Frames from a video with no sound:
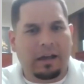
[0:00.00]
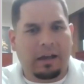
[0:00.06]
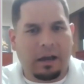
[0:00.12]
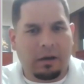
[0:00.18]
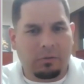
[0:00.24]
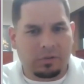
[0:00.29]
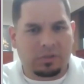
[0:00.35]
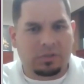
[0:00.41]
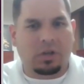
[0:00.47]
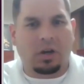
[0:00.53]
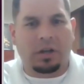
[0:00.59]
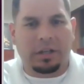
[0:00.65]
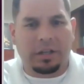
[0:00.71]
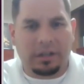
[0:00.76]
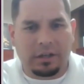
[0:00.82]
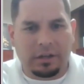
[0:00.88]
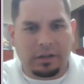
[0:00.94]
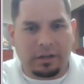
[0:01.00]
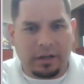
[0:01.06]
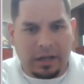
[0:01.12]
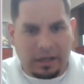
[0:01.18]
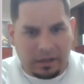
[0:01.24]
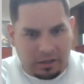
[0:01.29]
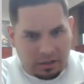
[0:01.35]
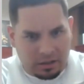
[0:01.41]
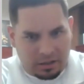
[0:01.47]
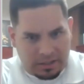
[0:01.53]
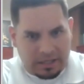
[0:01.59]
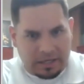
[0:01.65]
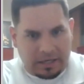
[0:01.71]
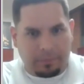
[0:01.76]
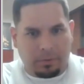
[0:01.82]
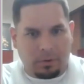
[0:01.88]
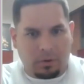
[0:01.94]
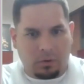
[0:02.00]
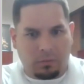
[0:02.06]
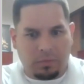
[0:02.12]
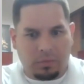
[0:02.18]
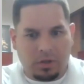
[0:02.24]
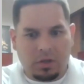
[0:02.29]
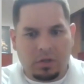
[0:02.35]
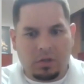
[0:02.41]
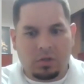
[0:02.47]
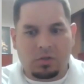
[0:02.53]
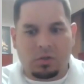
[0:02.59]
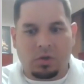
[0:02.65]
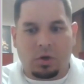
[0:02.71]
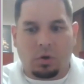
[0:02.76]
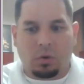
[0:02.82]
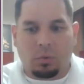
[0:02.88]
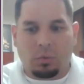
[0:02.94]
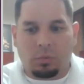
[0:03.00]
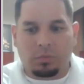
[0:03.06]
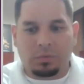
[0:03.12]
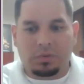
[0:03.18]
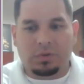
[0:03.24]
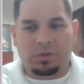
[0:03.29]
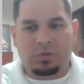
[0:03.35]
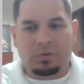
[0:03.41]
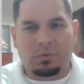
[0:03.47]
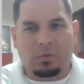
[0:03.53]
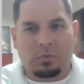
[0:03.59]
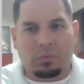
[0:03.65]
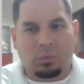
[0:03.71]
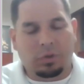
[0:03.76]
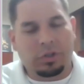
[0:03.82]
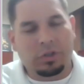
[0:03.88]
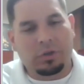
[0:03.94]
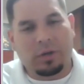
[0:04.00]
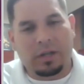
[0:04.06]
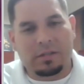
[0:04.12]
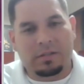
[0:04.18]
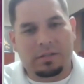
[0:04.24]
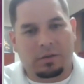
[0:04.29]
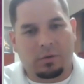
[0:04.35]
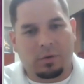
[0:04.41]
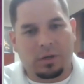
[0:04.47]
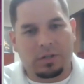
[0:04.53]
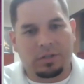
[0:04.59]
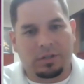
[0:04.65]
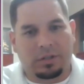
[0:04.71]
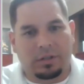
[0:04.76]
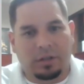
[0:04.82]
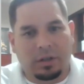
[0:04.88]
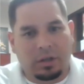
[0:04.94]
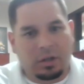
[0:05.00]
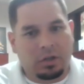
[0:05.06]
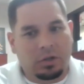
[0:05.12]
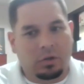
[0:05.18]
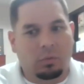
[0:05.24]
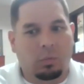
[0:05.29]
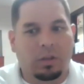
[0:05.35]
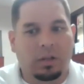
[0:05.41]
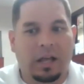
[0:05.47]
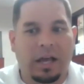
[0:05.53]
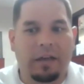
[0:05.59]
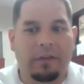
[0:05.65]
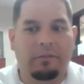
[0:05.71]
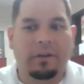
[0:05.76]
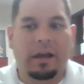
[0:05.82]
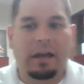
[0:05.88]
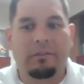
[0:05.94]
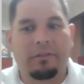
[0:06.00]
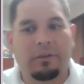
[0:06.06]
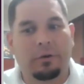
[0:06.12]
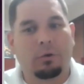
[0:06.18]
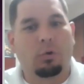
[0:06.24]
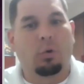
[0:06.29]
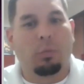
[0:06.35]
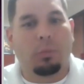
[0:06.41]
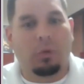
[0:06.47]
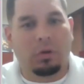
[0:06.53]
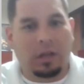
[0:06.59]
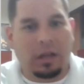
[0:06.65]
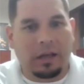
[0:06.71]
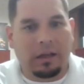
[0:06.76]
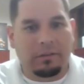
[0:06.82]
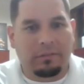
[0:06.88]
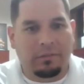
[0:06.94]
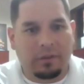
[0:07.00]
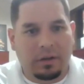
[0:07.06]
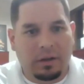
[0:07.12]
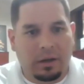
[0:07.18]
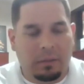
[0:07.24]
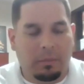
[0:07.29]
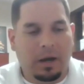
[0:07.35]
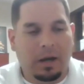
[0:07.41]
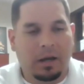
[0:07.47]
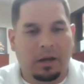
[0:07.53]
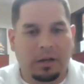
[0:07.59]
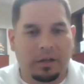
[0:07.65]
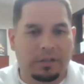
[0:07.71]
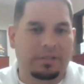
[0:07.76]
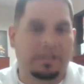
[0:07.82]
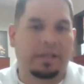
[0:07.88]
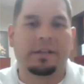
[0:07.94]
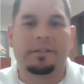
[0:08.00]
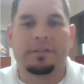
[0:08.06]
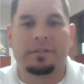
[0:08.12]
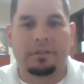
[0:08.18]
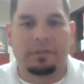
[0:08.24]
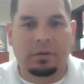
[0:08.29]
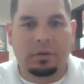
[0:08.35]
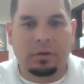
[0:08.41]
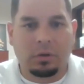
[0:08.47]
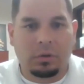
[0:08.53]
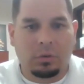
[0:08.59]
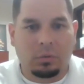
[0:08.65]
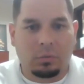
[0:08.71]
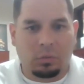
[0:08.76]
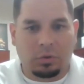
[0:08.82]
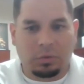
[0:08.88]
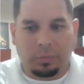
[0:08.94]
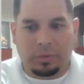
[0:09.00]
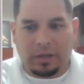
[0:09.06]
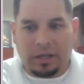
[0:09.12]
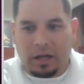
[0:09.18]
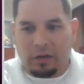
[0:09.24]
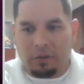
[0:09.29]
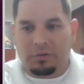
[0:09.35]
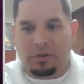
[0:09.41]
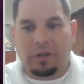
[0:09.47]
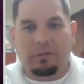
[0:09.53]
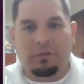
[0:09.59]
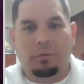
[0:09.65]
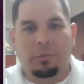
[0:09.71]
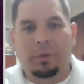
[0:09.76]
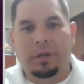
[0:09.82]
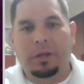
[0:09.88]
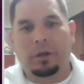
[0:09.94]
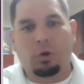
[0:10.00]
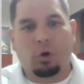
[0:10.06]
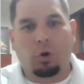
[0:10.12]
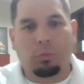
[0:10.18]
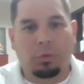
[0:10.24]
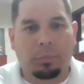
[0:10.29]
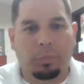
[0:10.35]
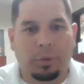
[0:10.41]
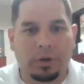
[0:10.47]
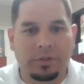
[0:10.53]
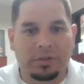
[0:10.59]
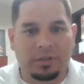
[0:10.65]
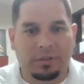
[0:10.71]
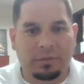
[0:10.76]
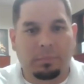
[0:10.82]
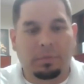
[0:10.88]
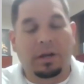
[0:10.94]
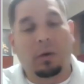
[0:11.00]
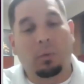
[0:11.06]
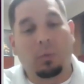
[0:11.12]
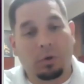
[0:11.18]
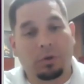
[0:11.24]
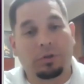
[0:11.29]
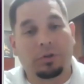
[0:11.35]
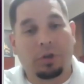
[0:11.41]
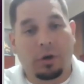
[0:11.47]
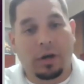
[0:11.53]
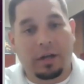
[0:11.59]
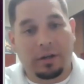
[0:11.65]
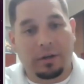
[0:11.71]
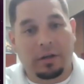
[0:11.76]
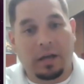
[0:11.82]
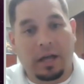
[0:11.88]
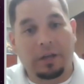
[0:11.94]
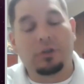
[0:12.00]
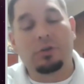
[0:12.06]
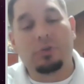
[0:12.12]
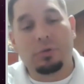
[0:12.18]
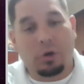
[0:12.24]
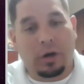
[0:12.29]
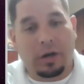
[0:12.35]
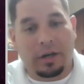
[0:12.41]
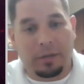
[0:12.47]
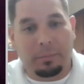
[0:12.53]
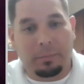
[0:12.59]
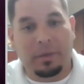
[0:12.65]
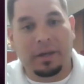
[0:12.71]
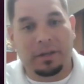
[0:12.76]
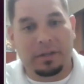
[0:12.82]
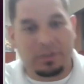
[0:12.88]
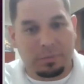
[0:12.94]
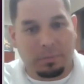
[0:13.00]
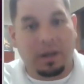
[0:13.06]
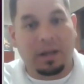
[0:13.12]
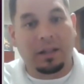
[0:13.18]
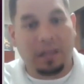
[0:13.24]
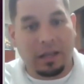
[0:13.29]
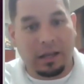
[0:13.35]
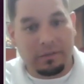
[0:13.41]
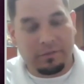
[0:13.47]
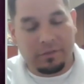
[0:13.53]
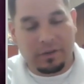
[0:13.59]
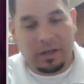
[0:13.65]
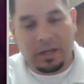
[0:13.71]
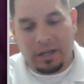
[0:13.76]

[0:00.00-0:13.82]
I was taught here at uh, Camp Hope. So when you ask the question, will I ever have a normal life? My honest answer would be I'll never be a normal person, but I will know how to, I do know how to manage my life